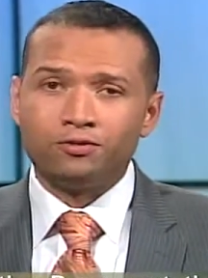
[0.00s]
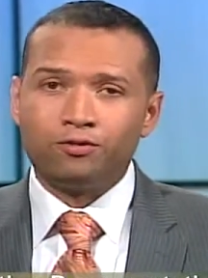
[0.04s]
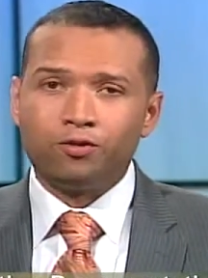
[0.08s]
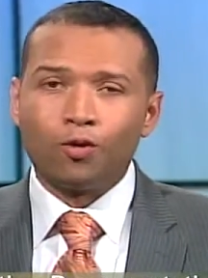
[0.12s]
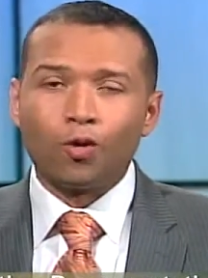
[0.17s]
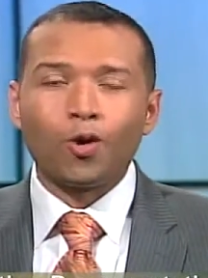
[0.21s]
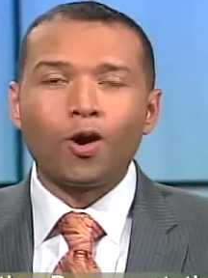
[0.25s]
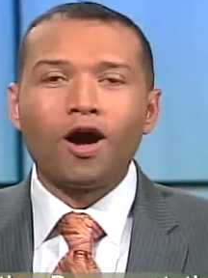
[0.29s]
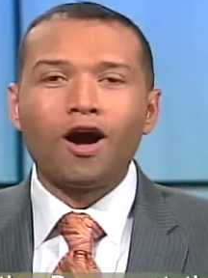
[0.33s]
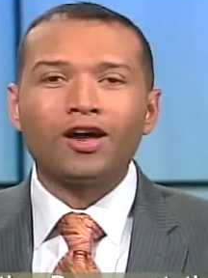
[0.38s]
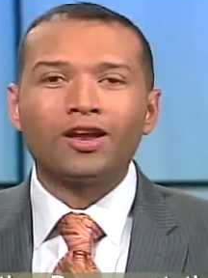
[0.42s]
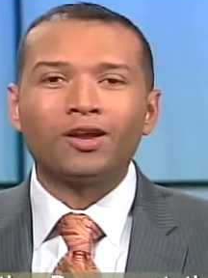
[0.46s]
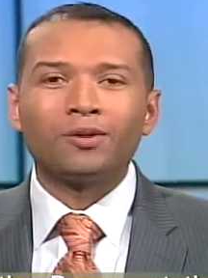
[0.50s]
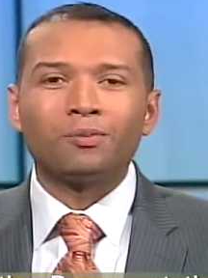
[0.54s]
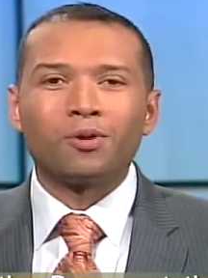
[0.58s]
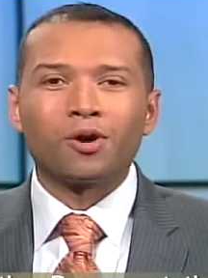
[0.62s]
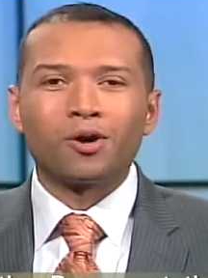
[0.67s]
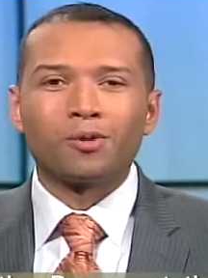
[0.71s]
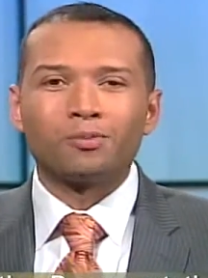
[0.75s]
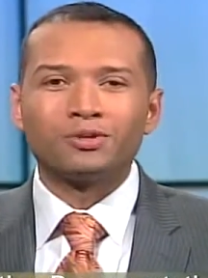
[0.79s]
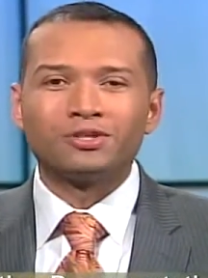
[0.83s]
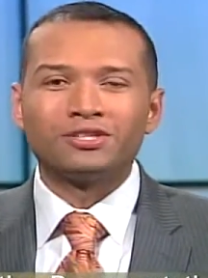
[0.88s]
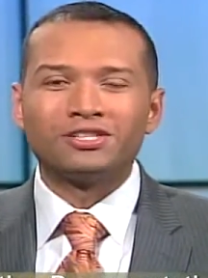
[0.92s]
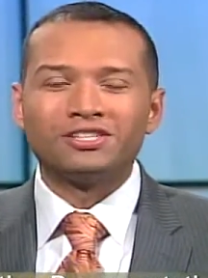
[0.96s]
For audit
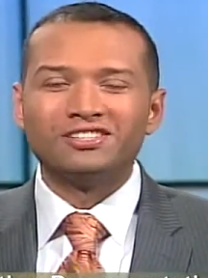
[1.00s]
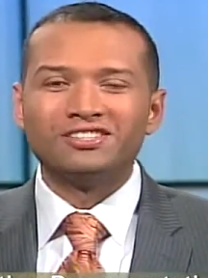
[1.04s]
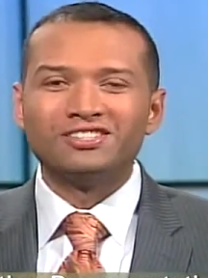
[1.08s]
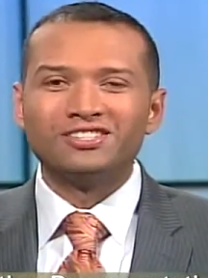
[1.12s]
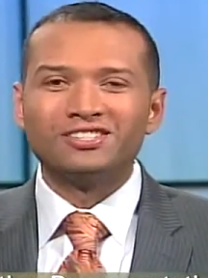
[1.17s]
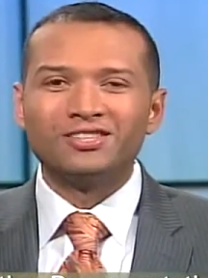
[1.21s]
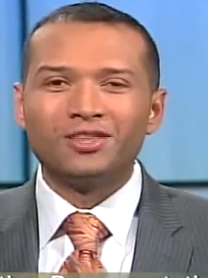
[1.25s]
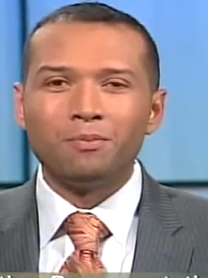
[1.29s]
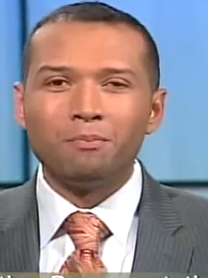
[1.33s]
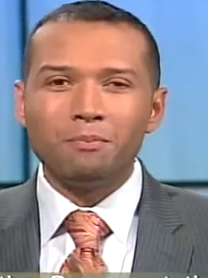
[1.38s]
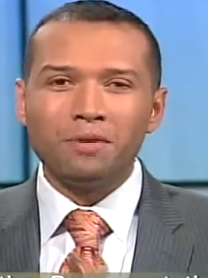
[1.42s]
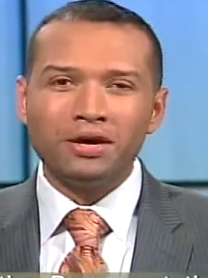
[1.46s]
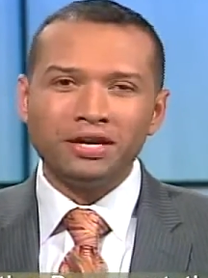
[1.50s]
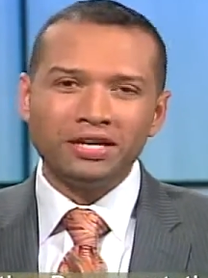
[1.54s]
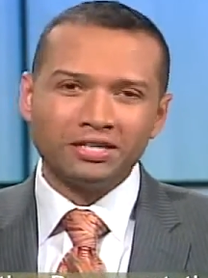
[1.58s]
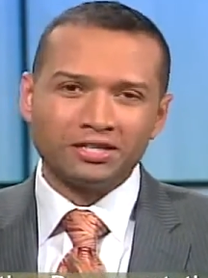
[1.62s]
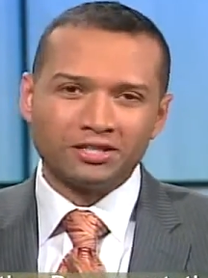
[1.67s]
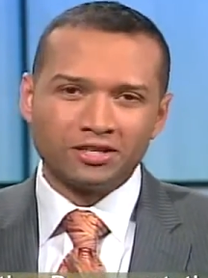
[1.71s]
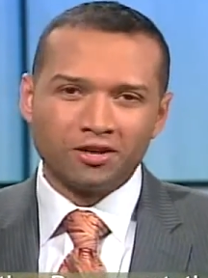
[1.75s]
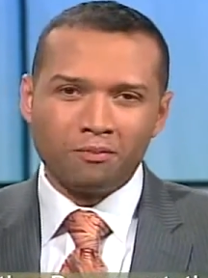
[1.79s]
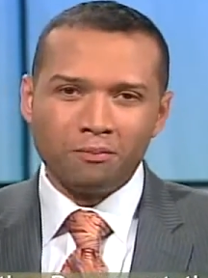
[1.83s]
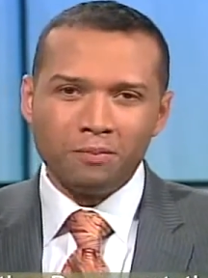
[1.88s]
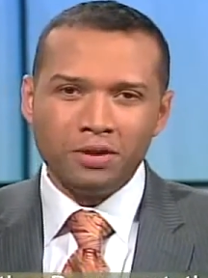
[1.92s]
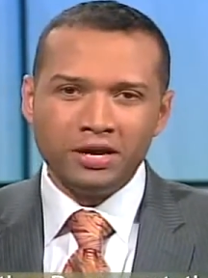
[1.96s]
purposes, the
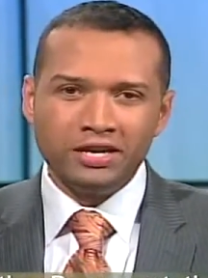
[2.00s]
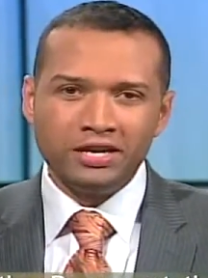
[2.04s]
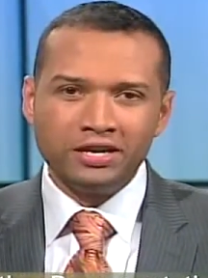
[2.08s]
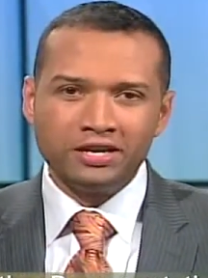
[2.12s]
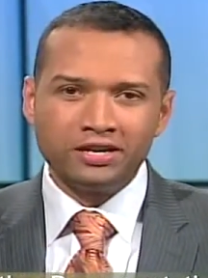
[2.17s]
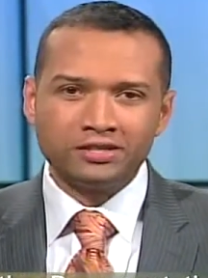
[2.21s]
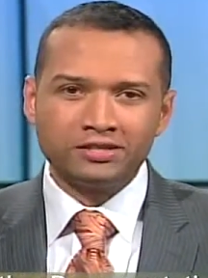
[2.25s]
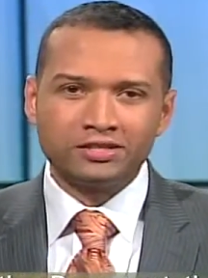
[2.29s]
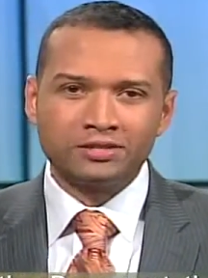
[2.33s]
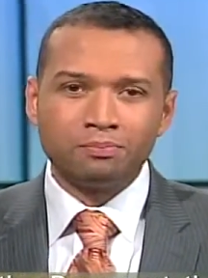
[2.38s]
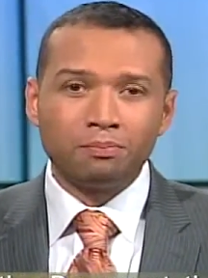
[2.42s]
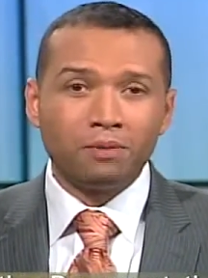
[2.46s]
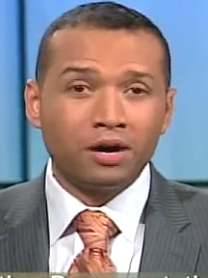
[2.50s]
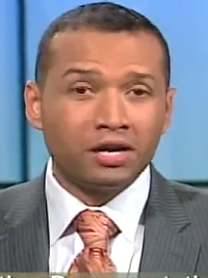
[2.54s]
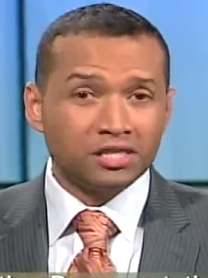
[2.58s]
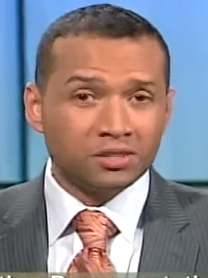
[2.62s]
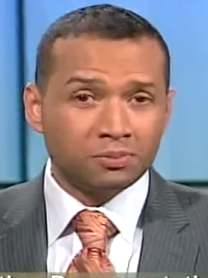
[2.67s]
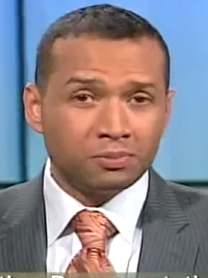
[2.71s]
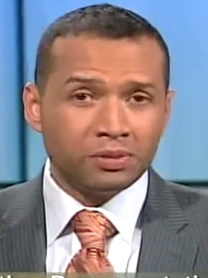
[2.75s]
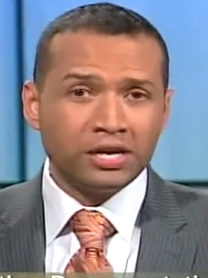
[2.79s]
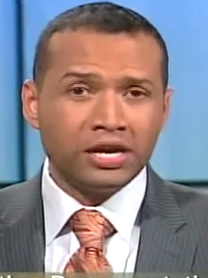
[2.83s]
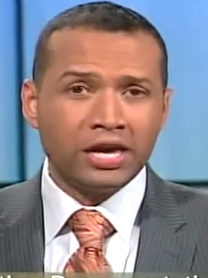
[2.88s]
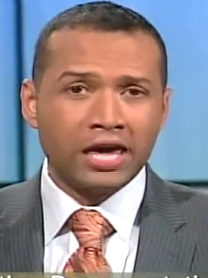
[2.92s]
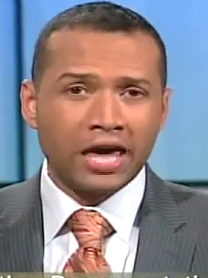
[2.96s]
minutes of meetings
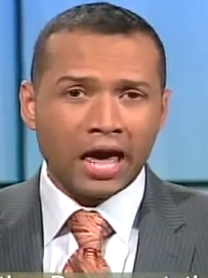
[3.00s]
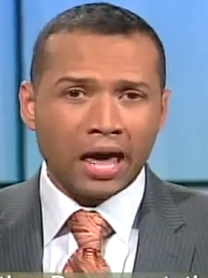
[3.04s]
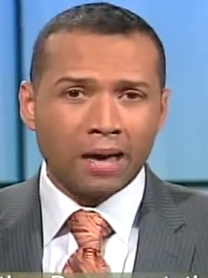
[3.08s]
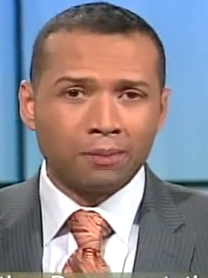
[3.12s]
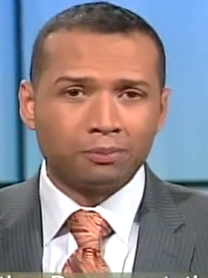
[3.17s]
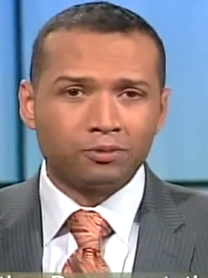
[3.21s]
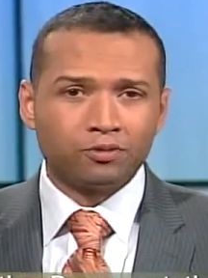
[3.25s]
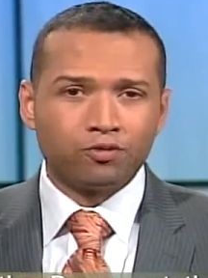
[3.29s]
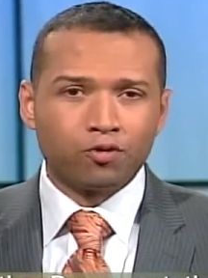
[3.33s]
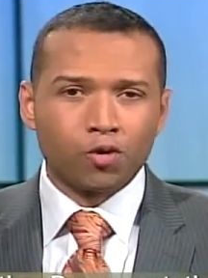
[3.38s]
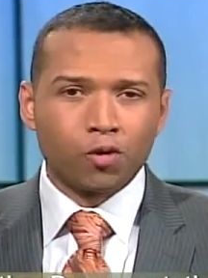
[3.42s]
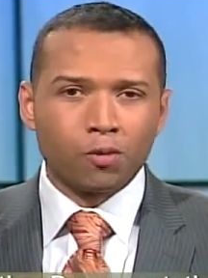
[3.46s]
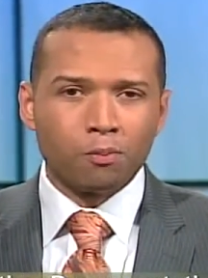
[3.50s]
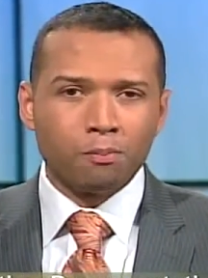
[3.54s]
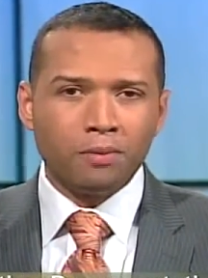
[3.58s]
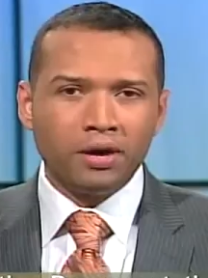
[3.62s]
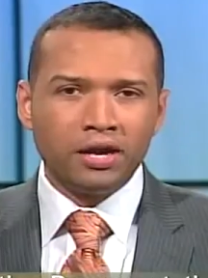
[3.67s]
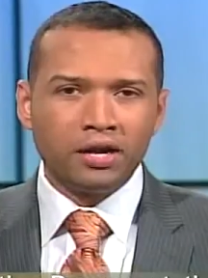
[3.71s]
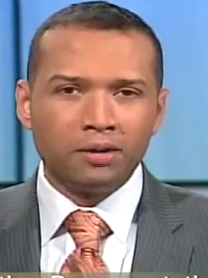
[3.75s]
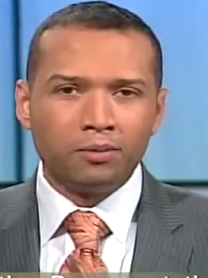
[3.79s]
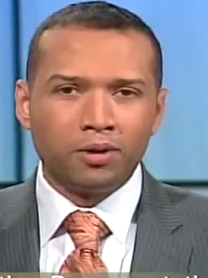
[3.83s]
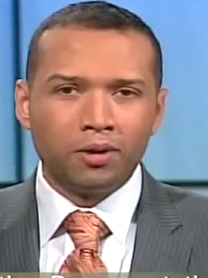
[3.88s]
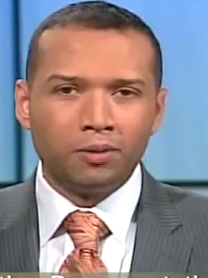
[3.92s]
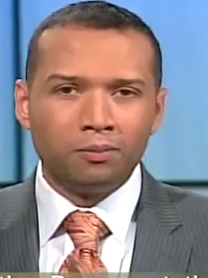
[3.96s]
must be kept for a
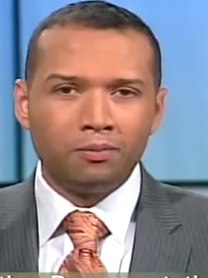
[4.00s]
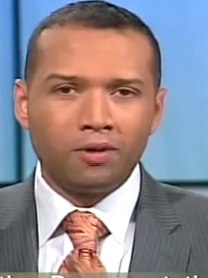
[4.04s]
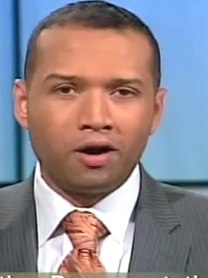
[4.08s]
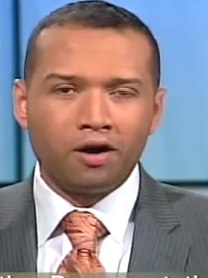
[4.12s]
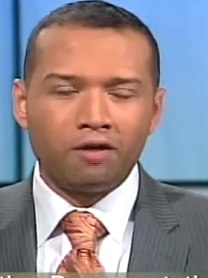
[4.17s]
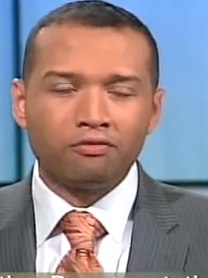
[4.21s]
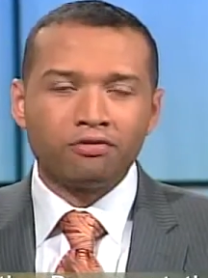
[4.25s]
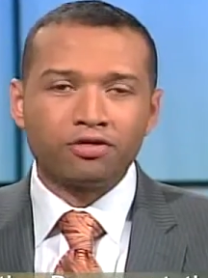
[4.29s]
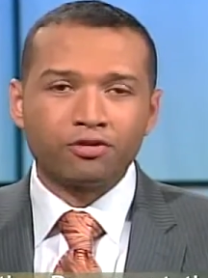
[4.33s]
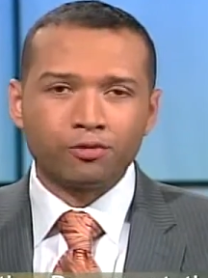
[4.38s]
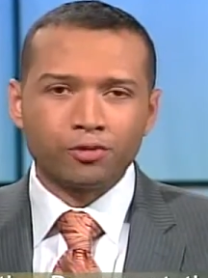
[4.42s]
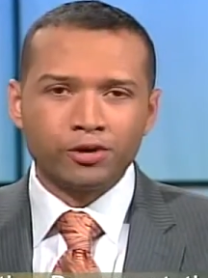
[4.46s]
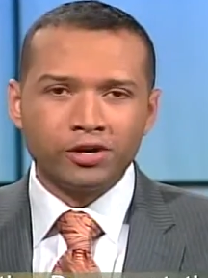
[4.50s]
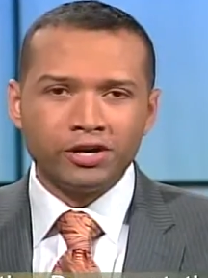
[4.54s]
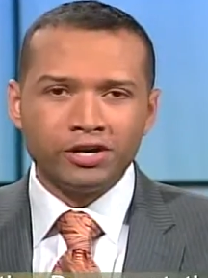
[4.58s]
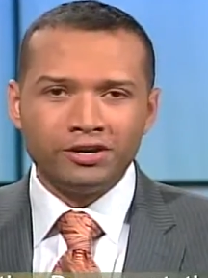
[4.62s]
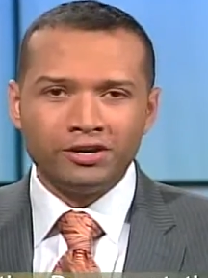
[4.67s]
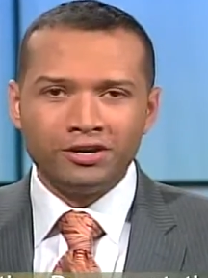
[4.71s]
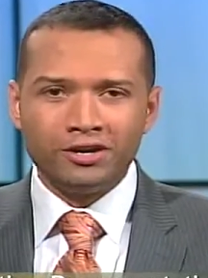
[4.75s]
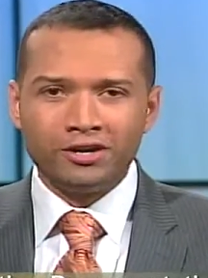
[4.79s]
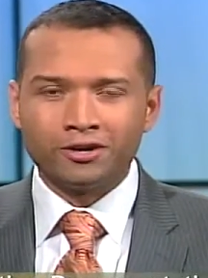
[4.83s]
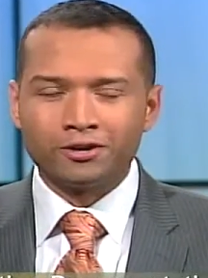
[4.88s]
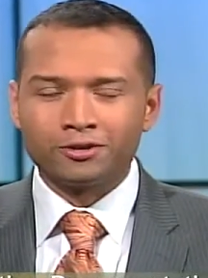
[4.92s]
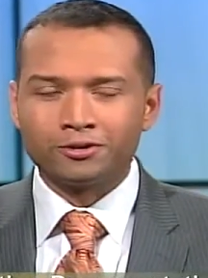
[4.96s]
minimum of 3
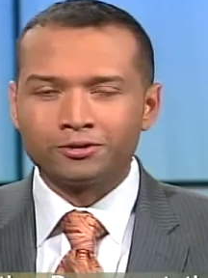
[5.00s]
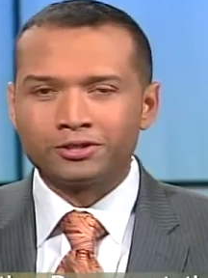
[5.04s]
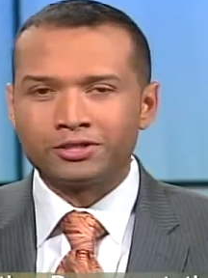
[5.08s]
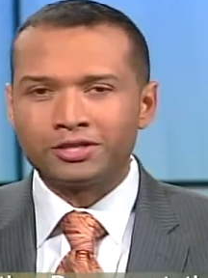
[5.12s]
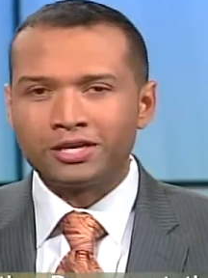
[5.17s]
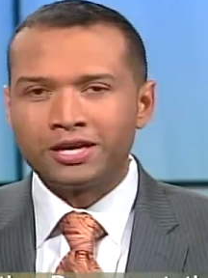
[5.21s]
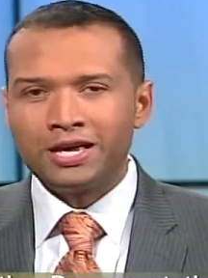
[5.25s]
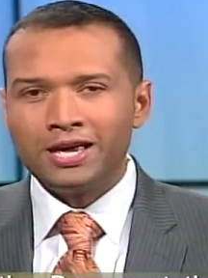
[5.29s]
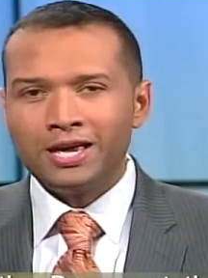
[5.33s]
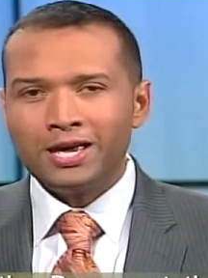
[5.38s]
years.